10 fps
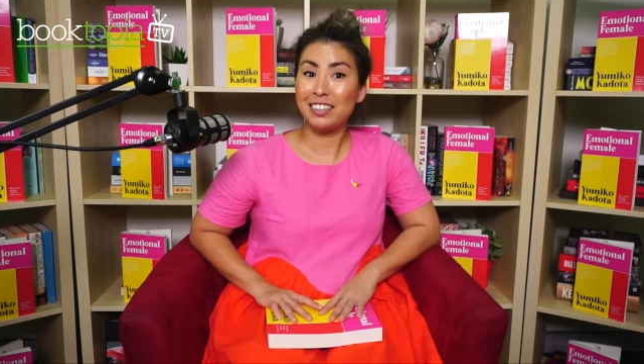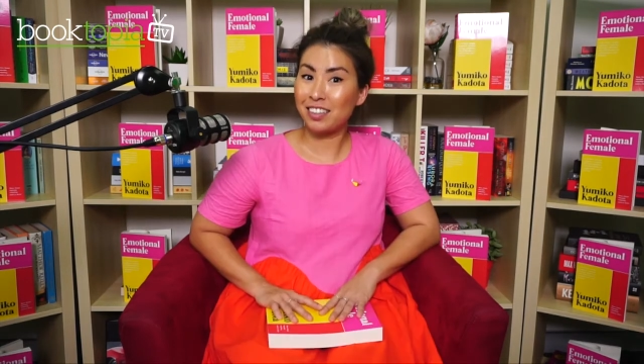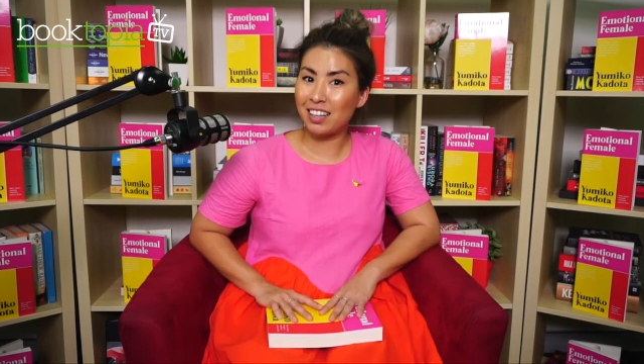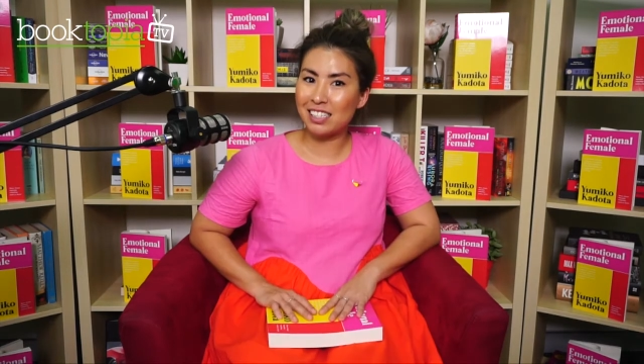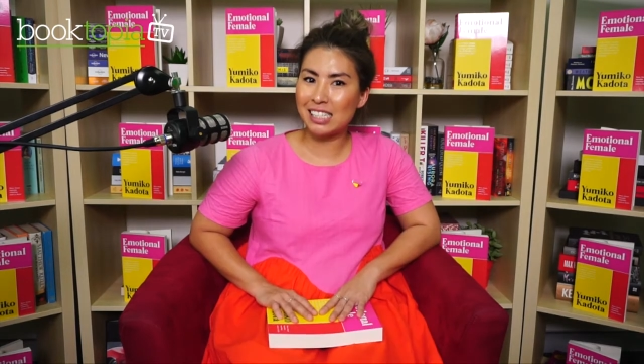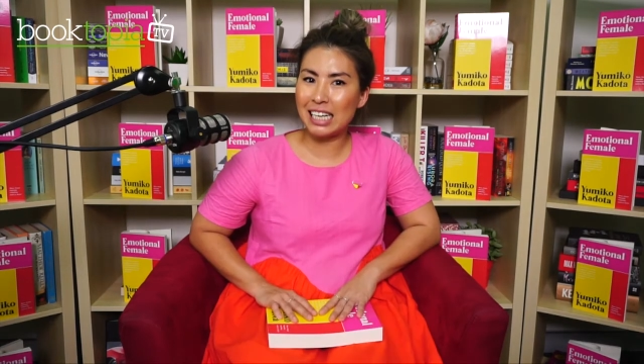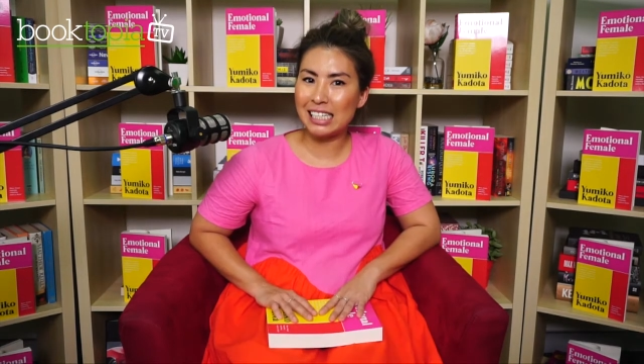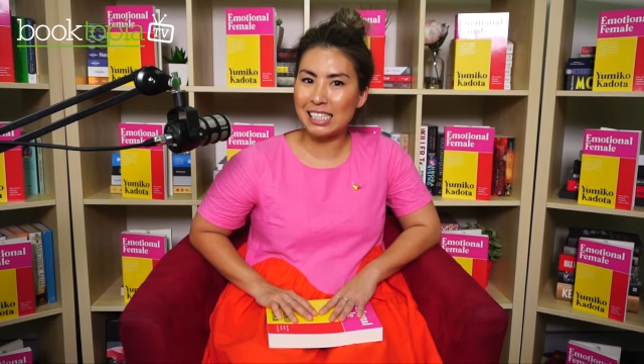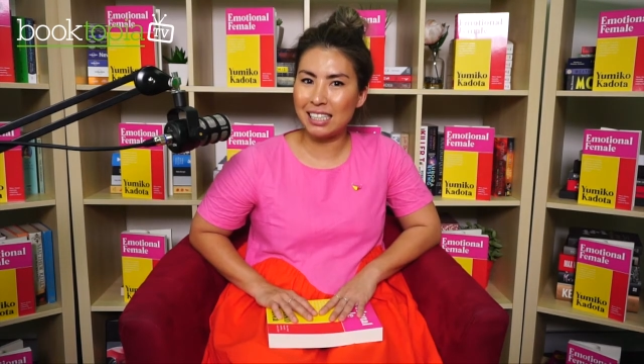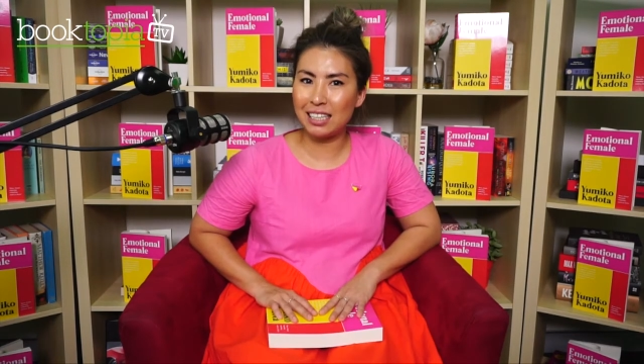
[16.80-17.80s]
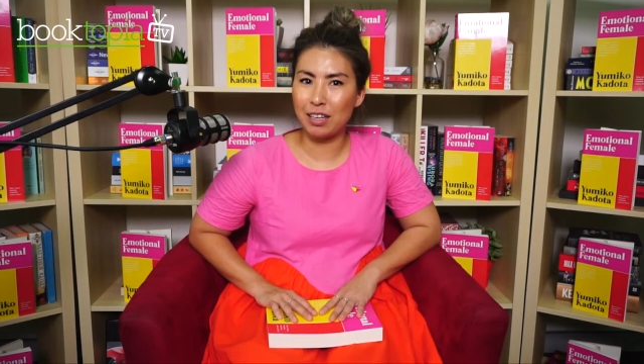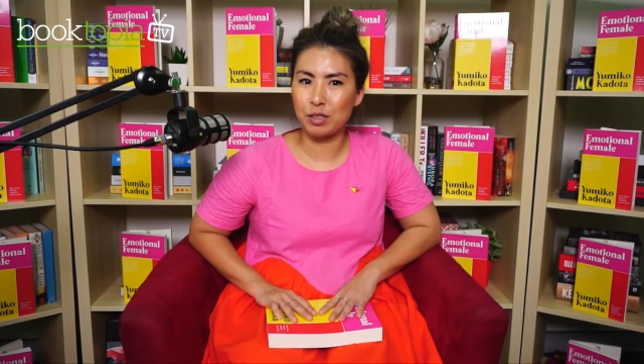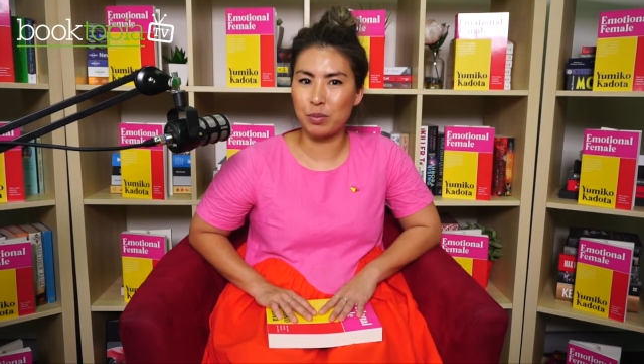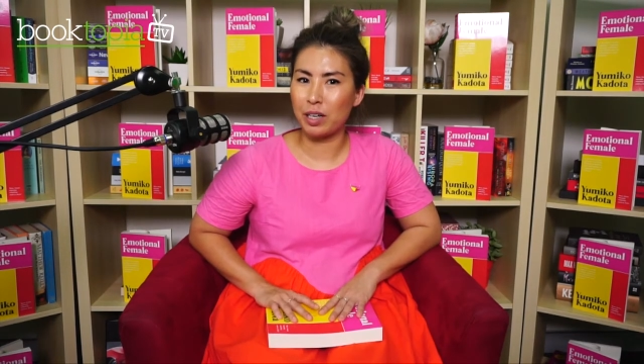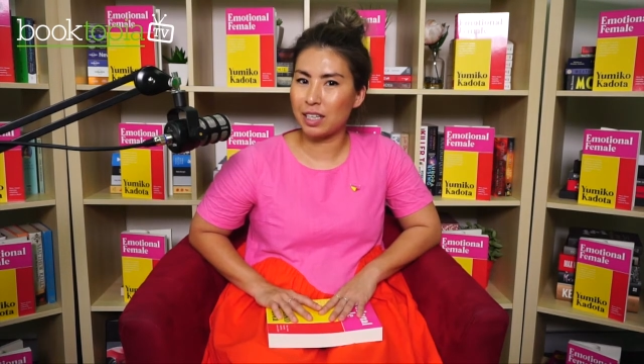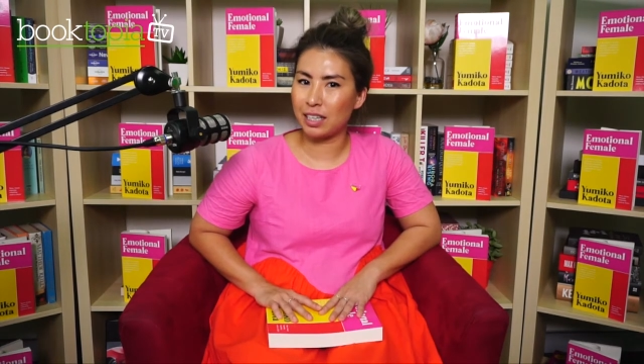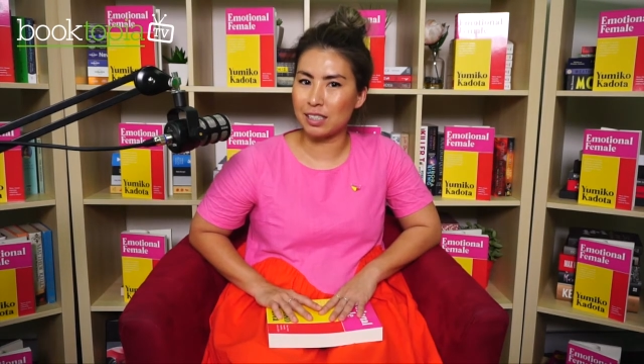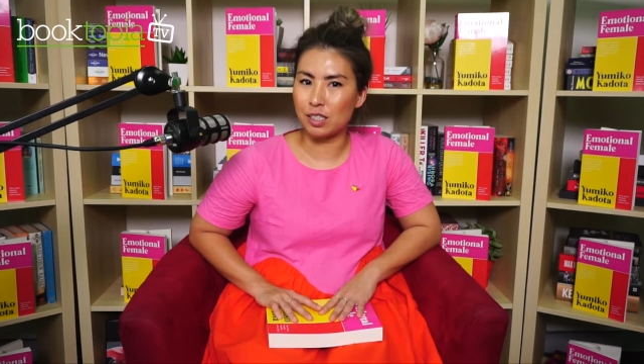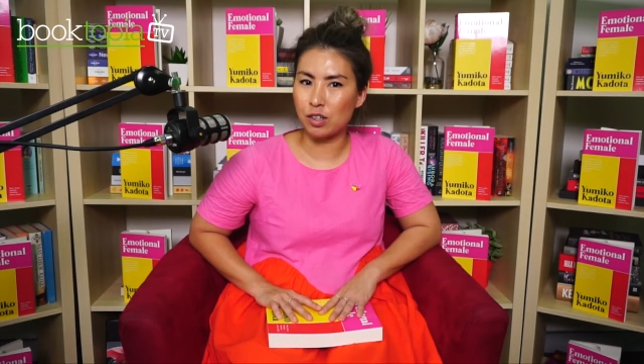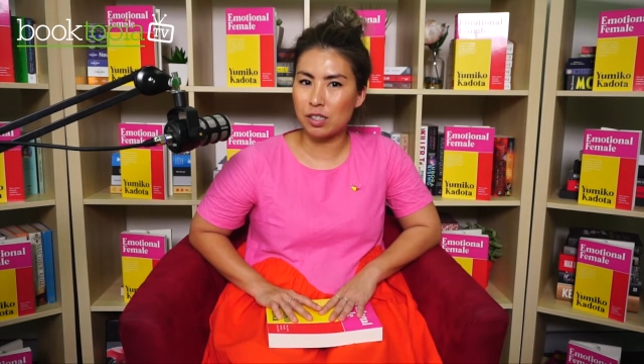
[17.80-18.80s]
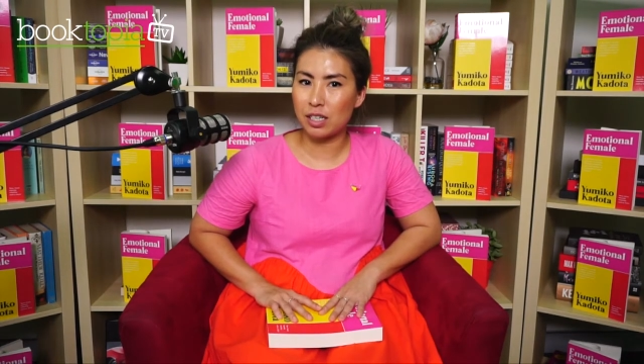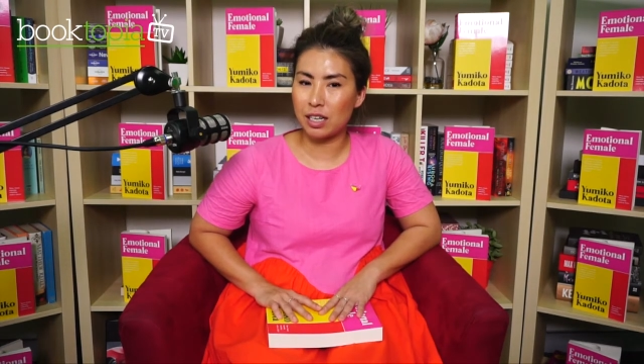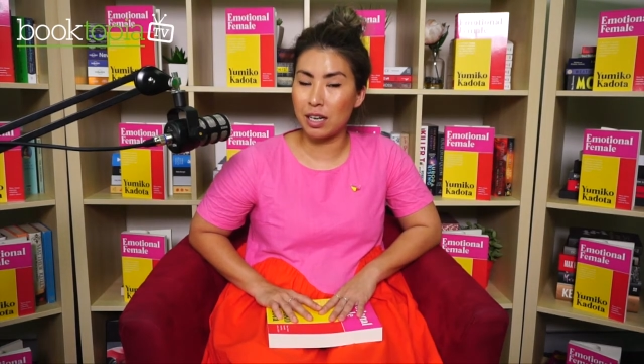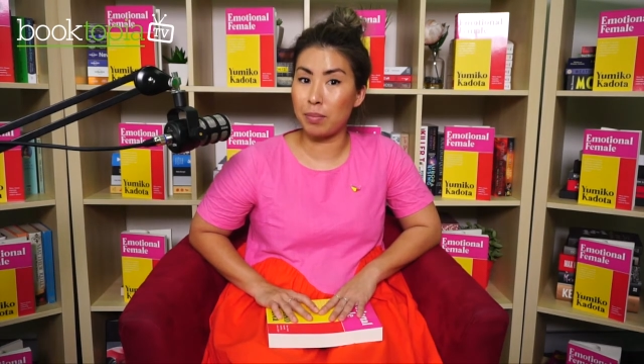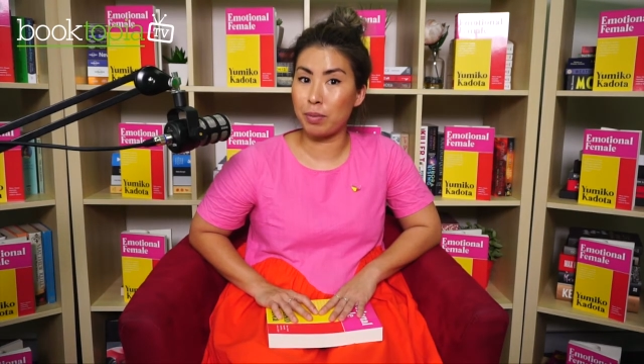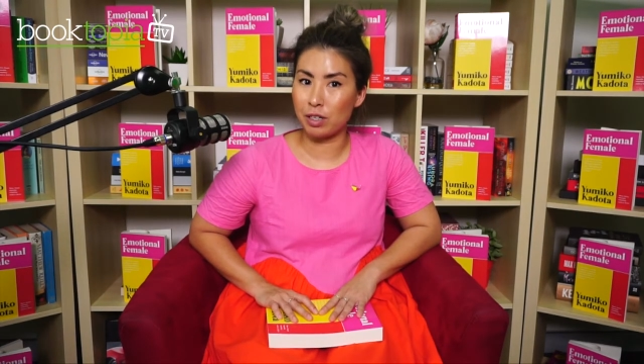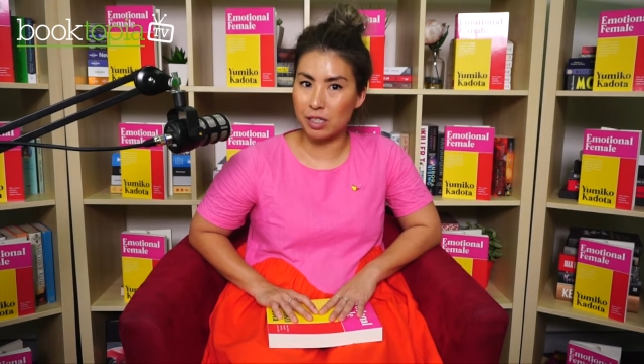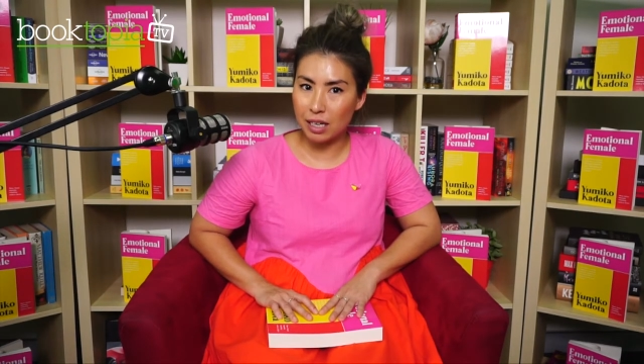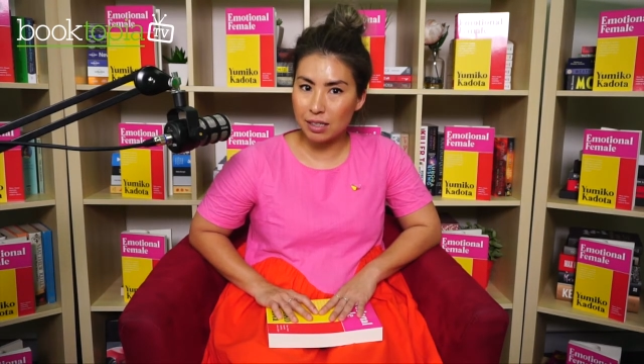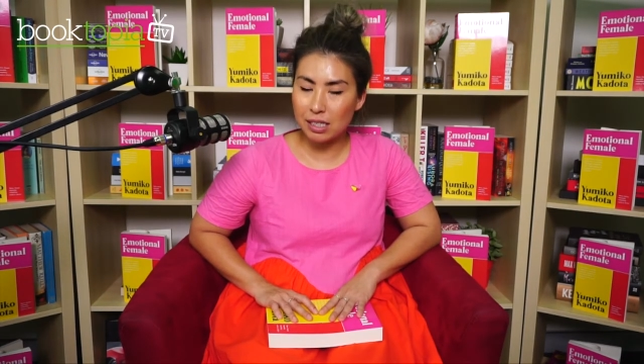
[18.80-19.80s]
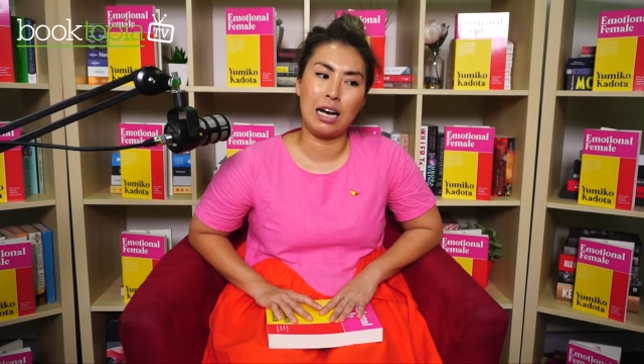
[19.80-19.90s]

In 2018, I was working as a doctor and burnt out.